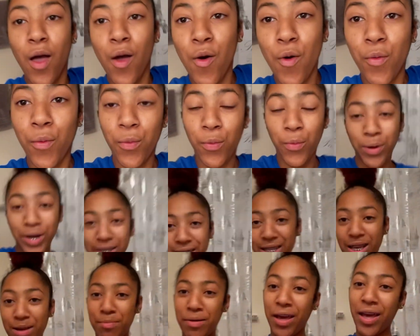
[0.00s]
What's up,
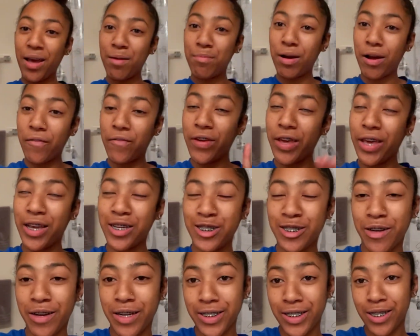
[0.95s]
AMIFE? It's
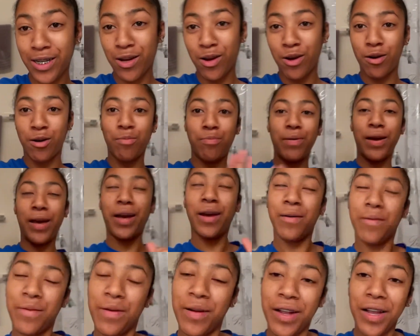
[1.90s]
Asia Nicole back
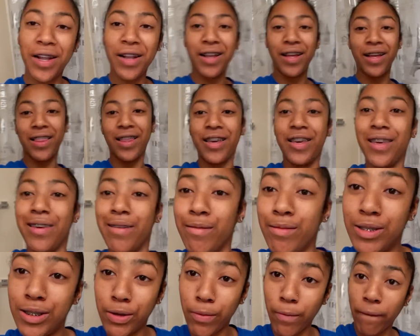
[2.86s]
with another
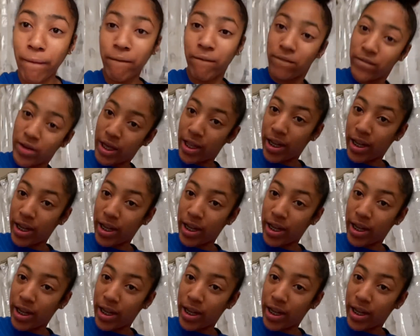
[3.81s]
YouTube video